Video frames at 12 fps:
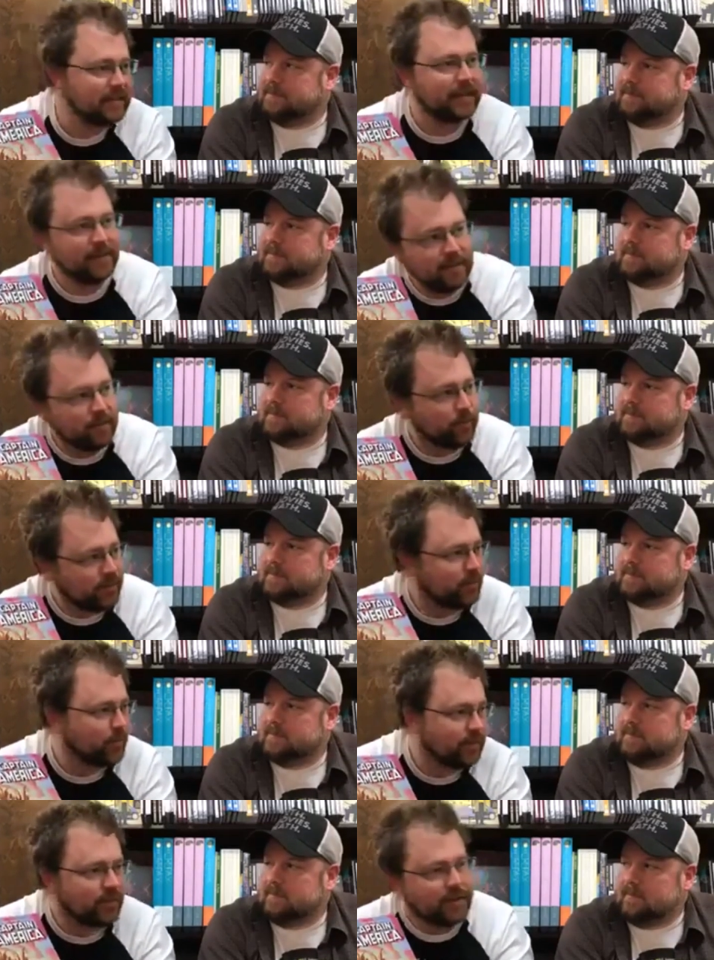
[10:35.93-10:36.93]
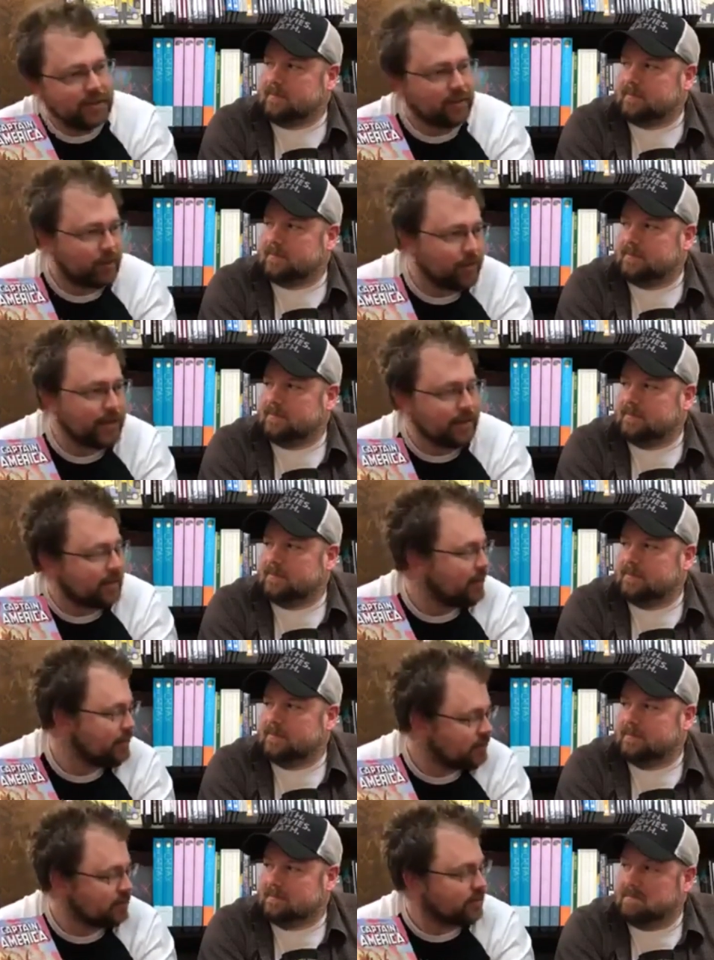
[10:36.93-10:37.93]
Speaker 1: getting in with it with the, like, you know, bad
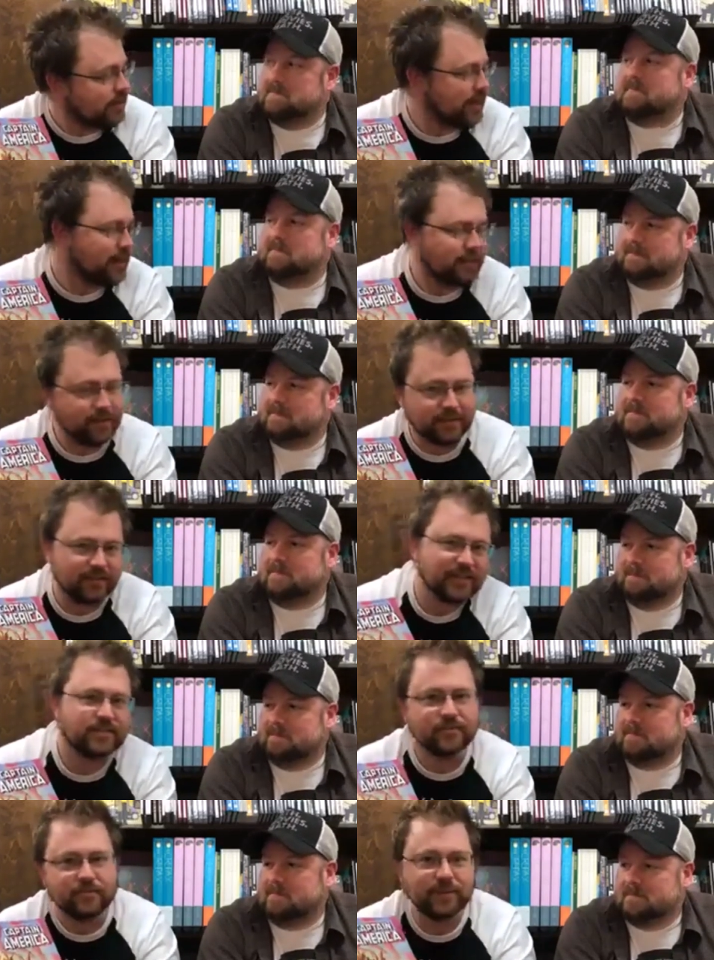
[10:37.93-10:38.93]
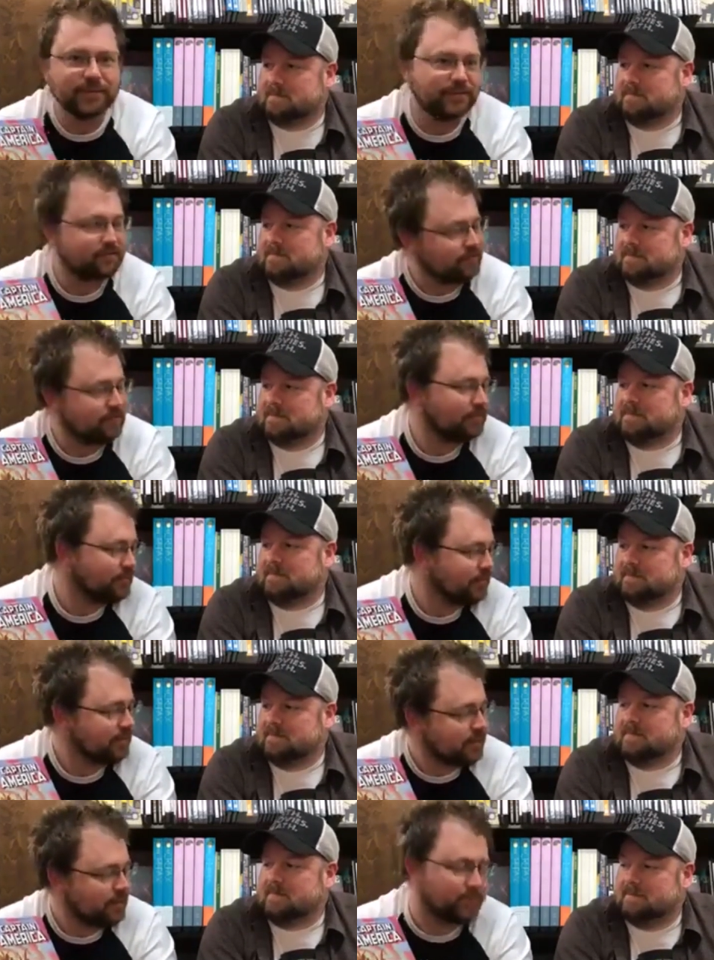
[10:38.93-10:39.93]
guys. Just like, hey, let, let's, let's,
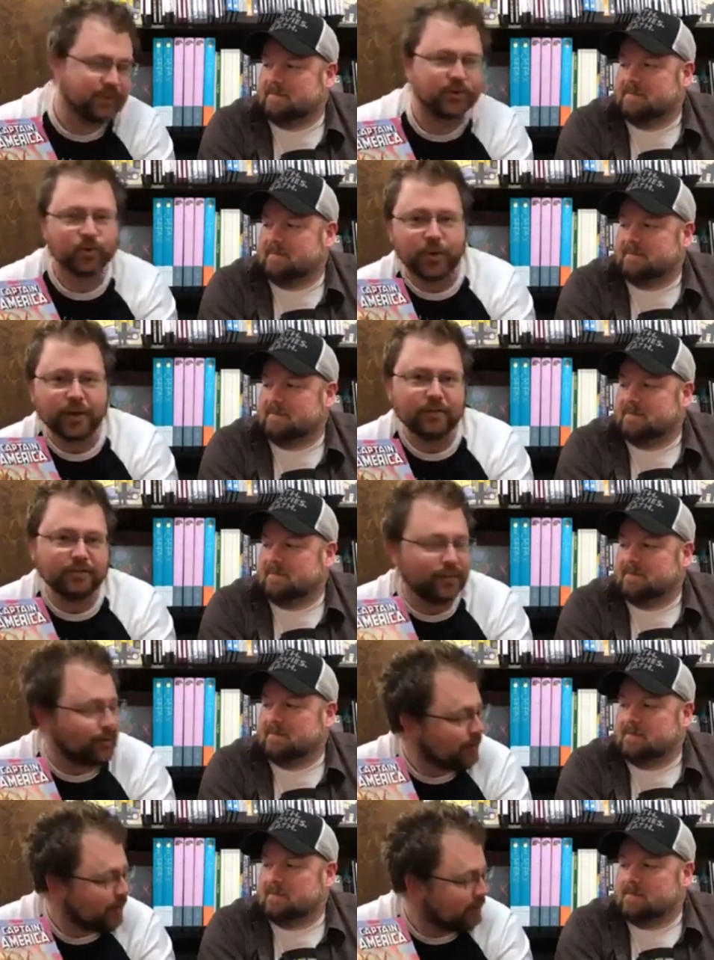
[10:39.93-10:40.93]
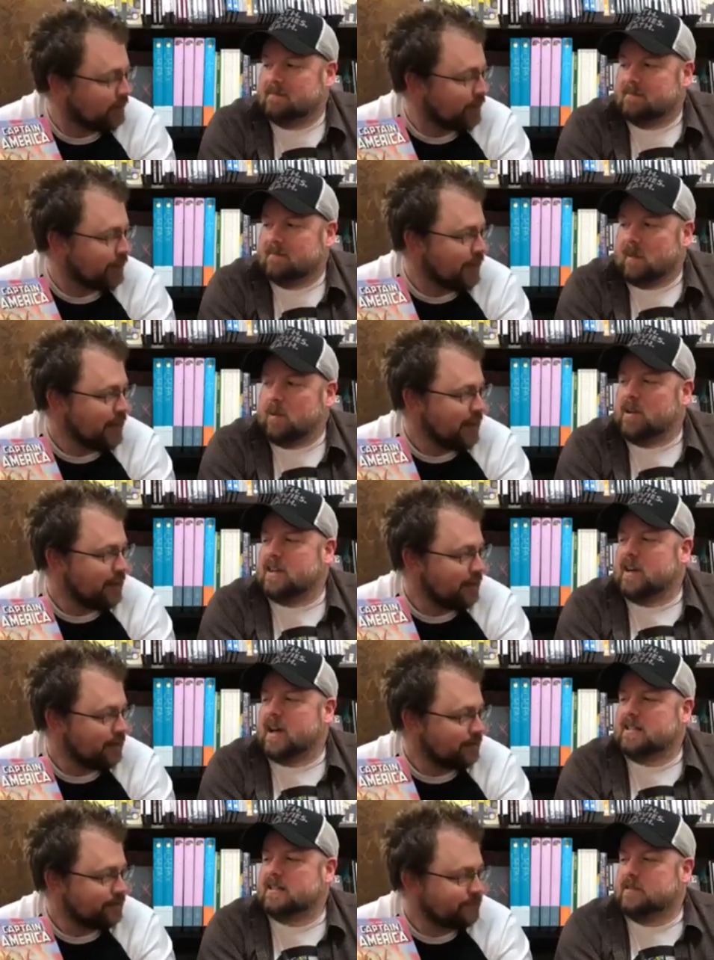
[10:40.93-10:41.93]
let's dump this joint, you know, kind of thing.
Speaker 2: What are the
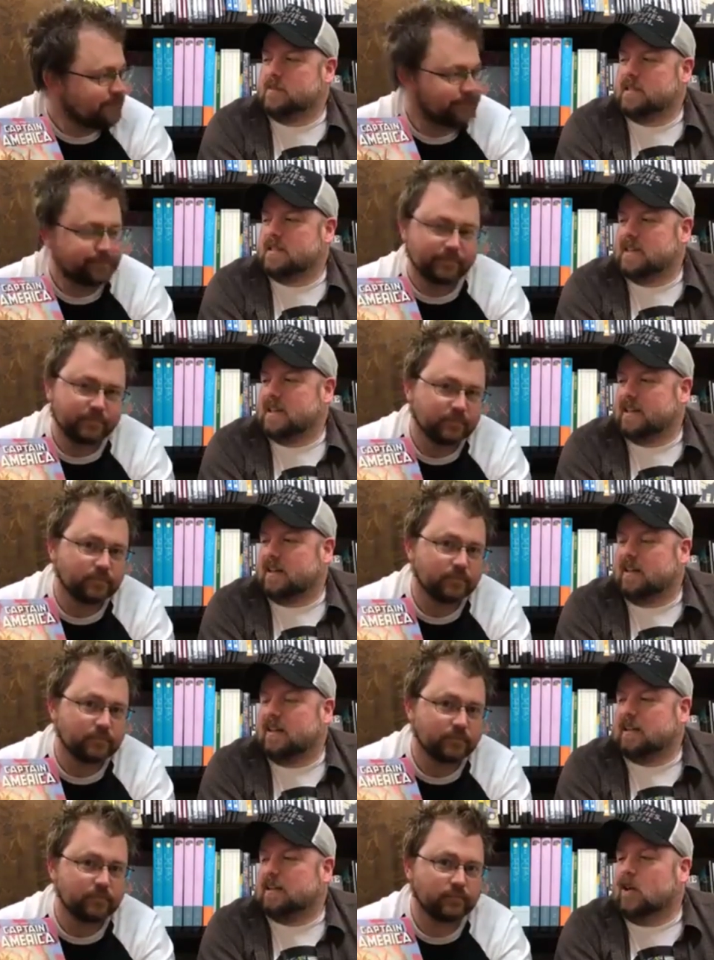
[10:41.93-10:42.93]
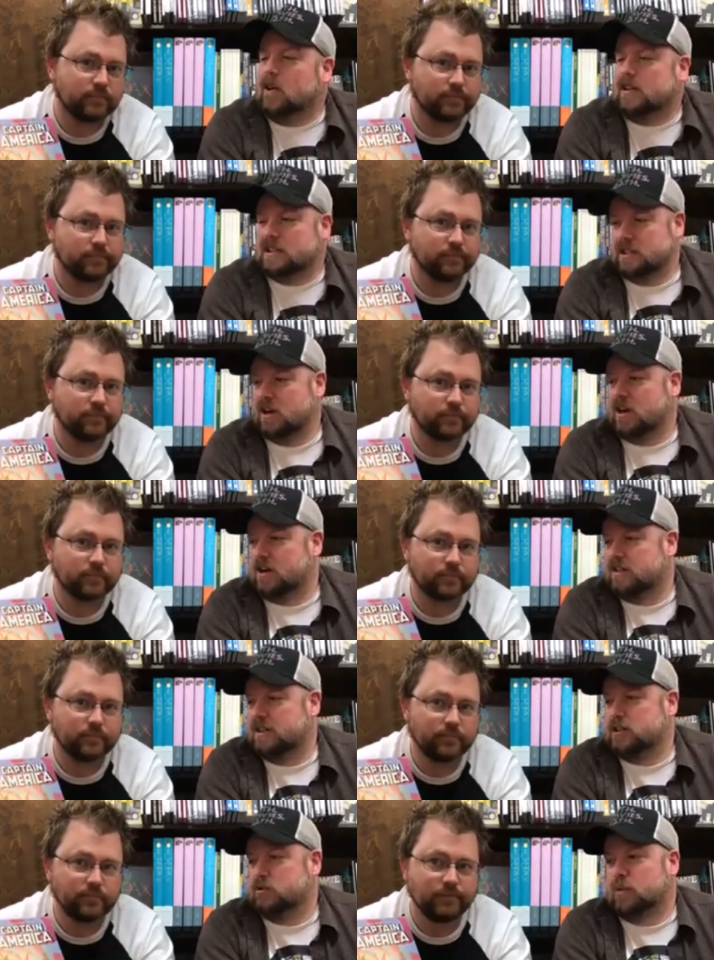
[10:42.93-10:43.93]
odds of we seeing a, a longest yard
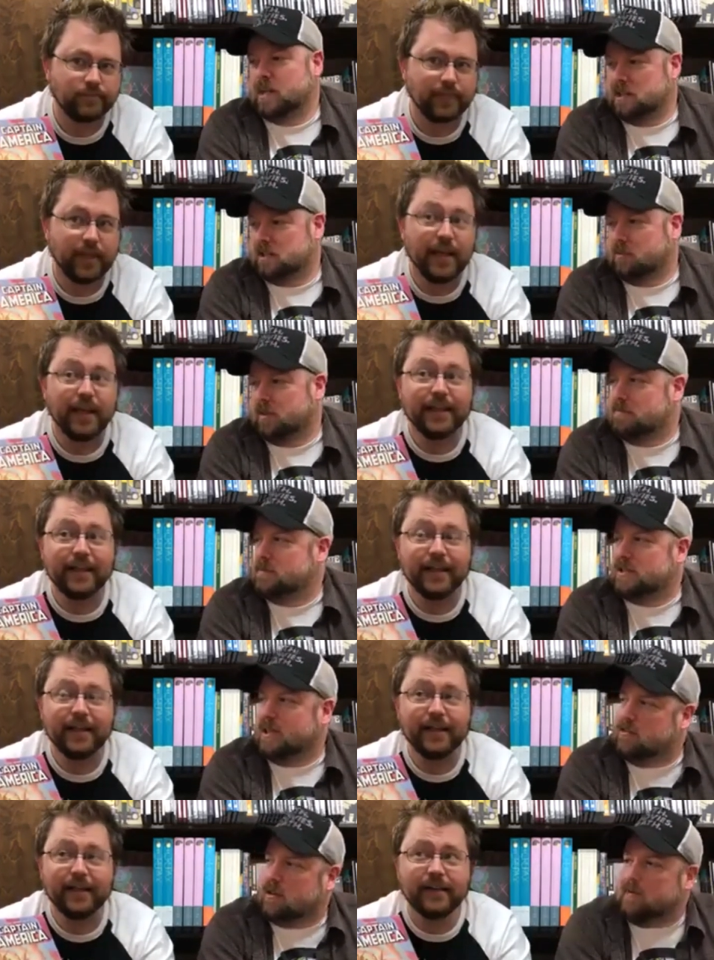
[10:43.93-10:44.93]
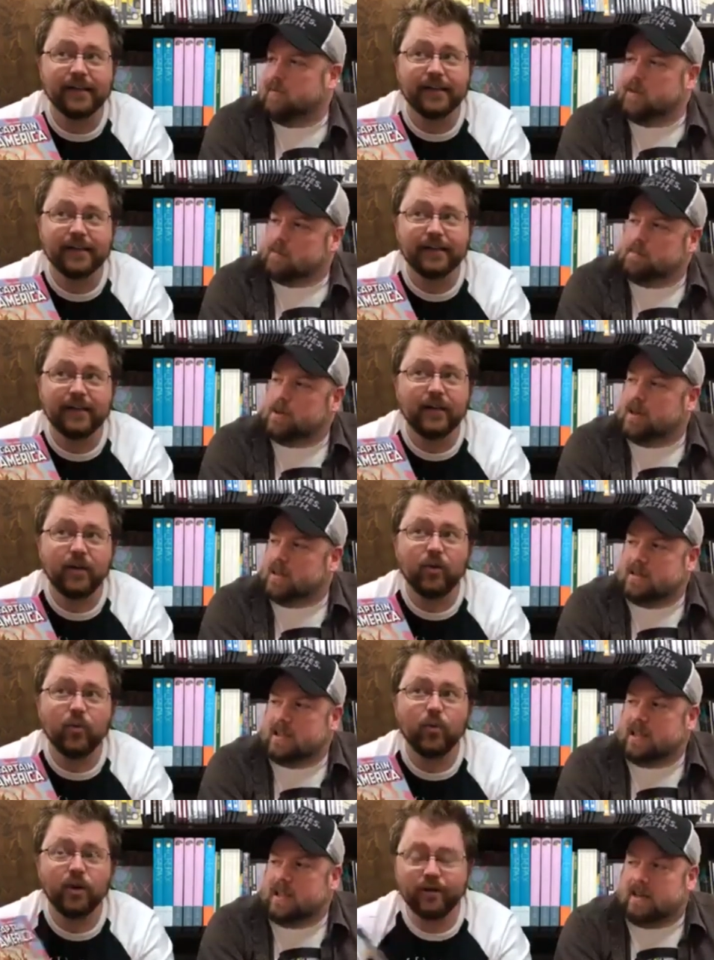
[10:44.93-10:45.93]
situation where they put together a football
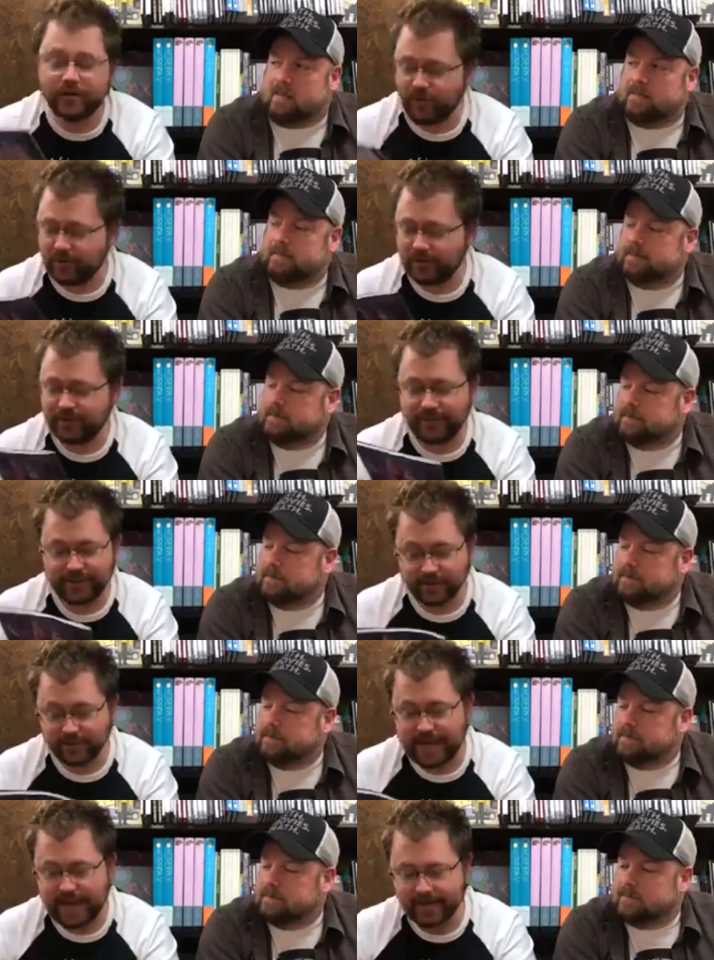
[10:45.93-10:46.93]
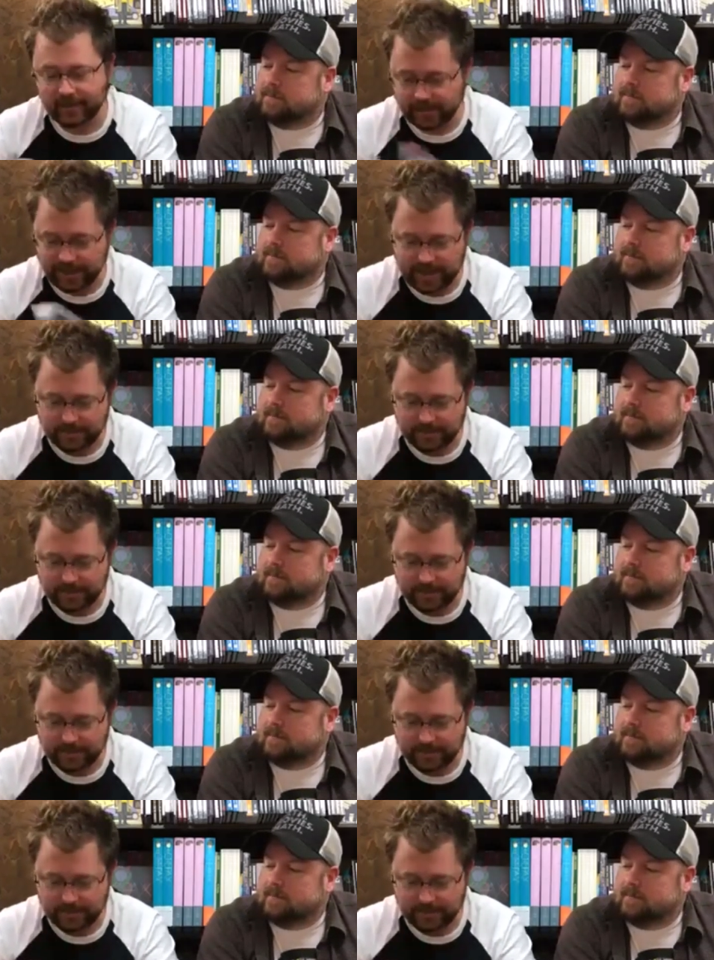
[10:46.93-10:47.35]
team?
Speaker 1: Well, there, there is some tackling